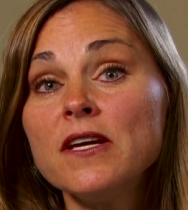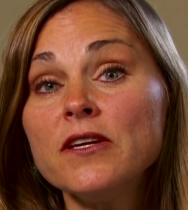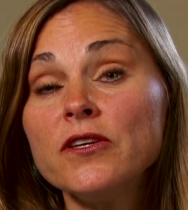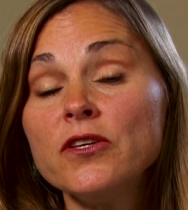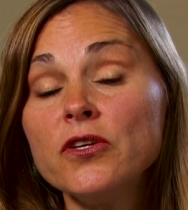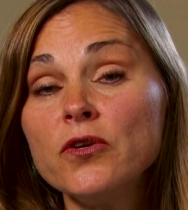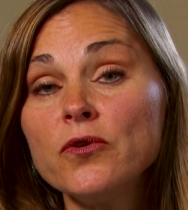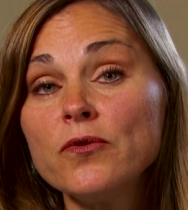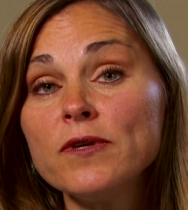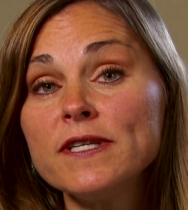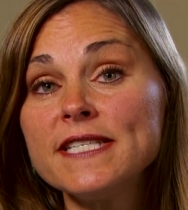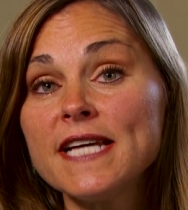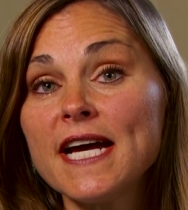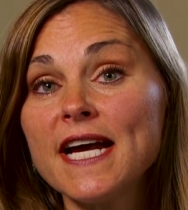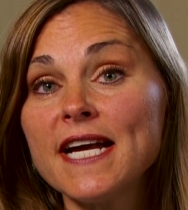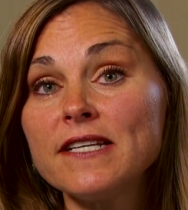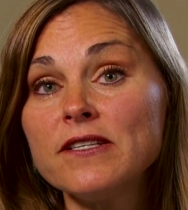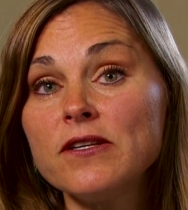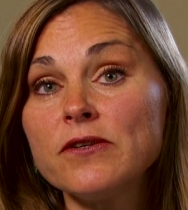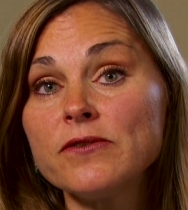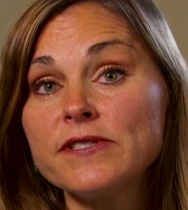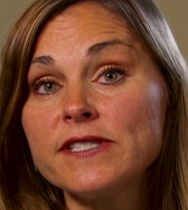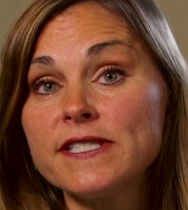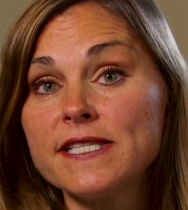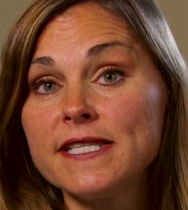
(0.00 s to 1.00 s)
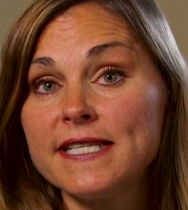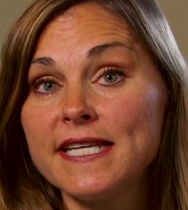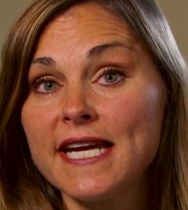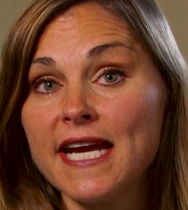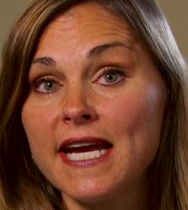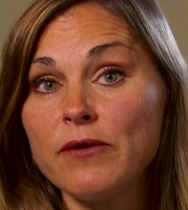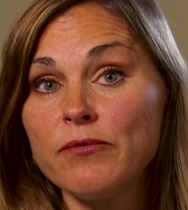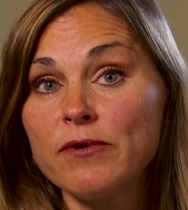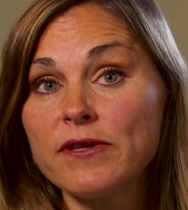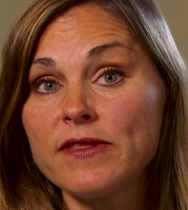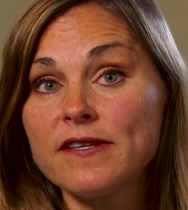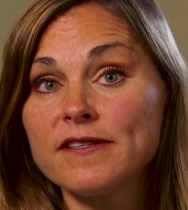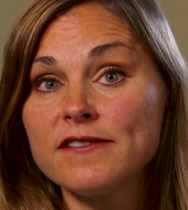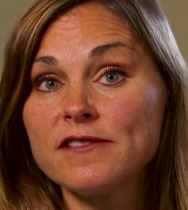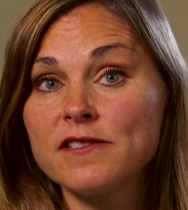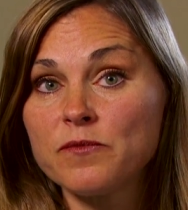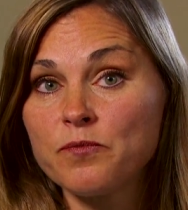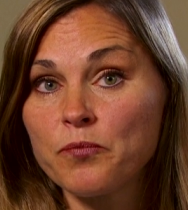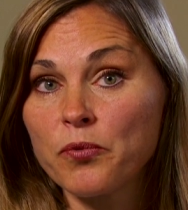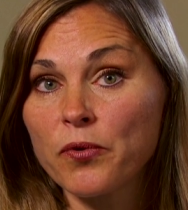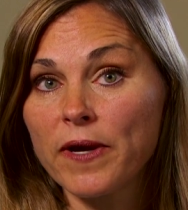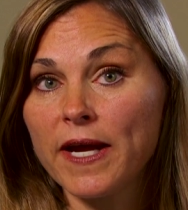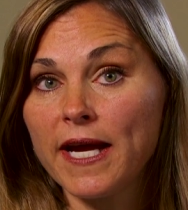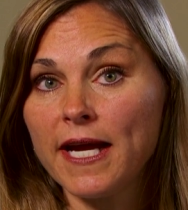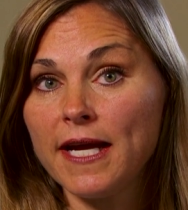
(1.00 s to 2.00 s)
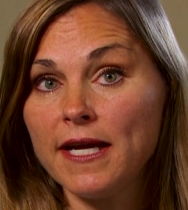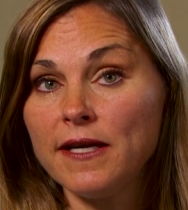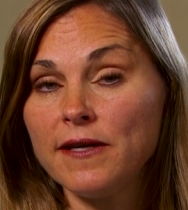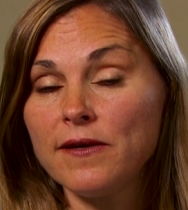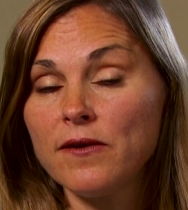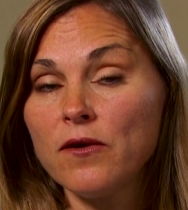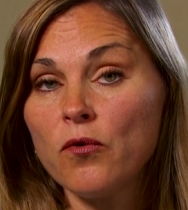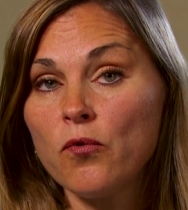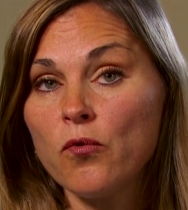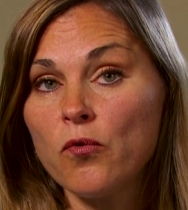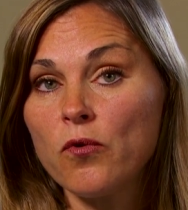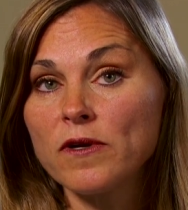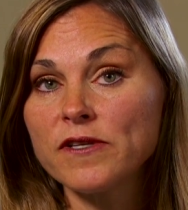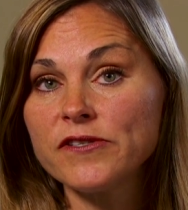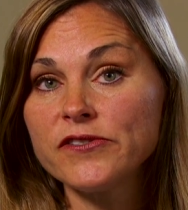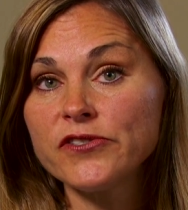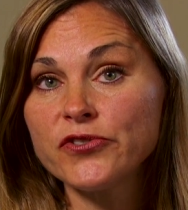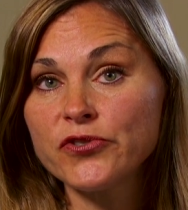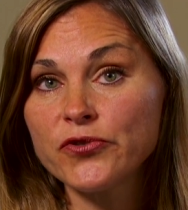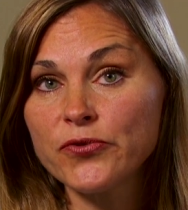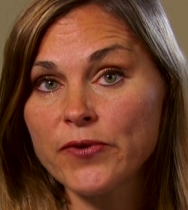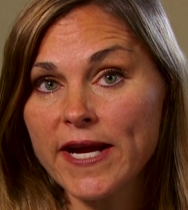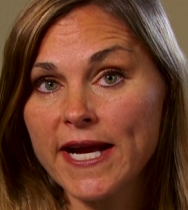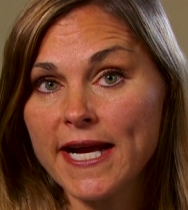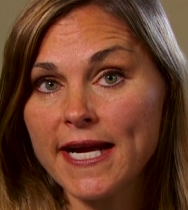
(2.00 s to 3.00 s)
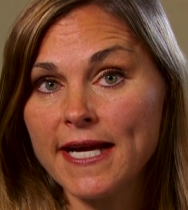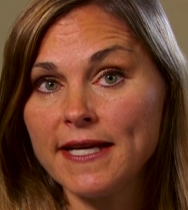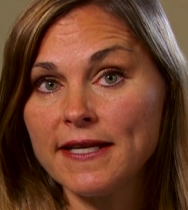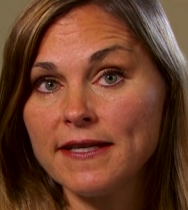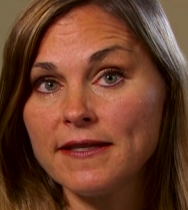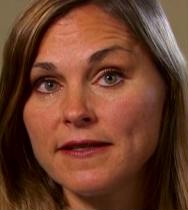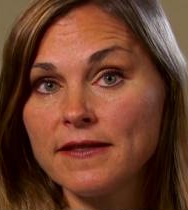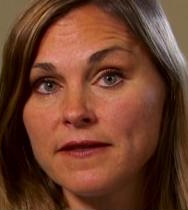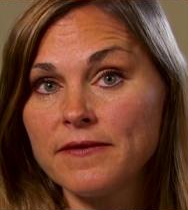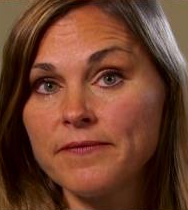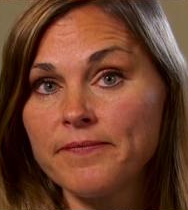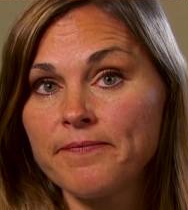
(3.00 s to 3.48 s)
You are diagnosed today with a sprain or strain.